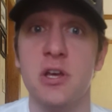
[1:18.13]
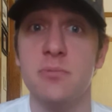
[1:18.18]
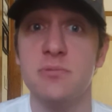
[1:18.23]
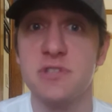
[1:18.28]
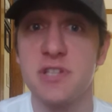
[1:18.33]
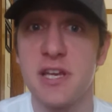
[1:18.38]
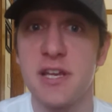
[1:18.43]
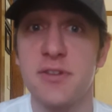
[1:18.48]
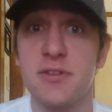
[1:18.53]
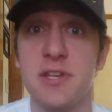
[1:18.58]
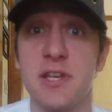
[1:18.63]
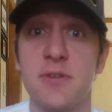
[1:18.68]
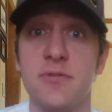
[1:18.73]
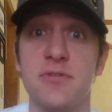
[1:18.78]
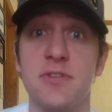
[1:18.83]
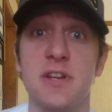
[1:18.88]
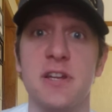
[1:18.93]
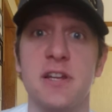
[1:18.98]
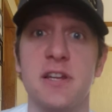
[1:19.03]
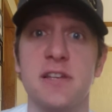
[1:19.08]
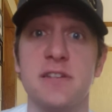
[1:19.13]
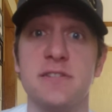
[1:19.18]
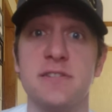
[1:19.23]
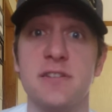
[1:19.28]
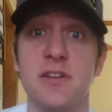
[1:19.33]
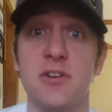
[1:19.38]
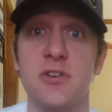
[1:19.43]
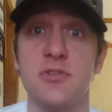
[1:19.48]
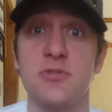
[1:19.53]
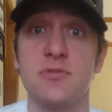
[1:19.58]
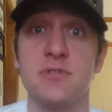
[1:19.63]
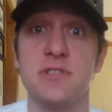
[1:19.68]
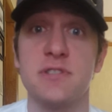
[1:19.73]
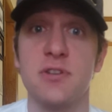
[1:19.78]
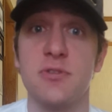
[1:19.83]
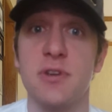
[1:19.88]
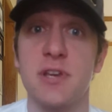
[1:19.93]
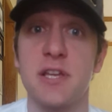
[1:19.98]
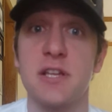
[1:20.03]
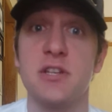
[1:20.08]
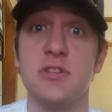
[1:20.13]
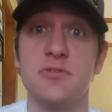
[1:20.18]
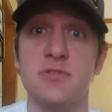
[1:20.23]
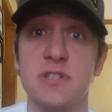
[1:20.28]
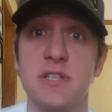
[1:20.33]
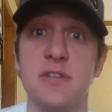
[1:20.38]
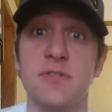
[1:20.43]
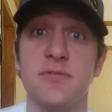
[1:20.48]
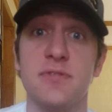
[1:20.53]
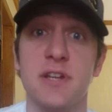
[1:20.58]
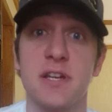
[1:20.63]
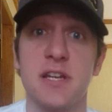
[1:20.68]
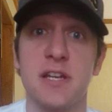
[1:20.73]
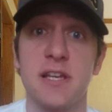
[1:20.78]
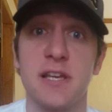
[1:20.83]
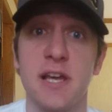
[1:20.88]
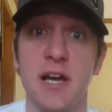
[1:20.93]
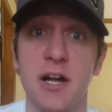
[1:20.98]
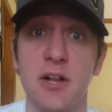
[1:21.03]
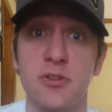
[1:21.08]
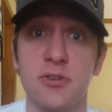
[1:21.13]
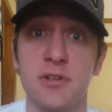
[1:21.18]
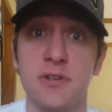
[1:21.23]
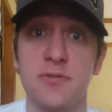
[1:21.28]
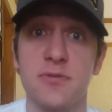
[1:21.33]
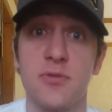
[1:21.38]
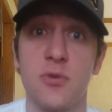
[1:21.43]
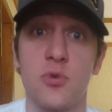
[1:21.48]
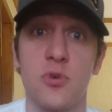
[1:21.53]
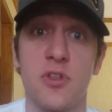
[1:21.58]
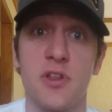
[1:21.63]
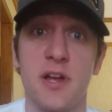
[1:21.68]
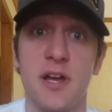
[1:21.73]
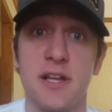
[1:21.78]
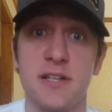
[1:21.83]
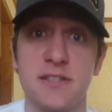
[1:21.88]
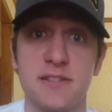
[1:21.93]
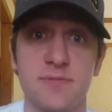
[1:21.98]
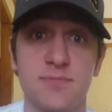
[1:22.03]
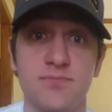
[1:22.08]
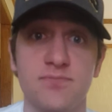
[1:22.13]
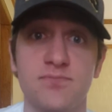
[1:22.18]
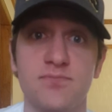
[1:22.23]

obtaining the Infinity Stones so he can use the Infinity Gauntlet for that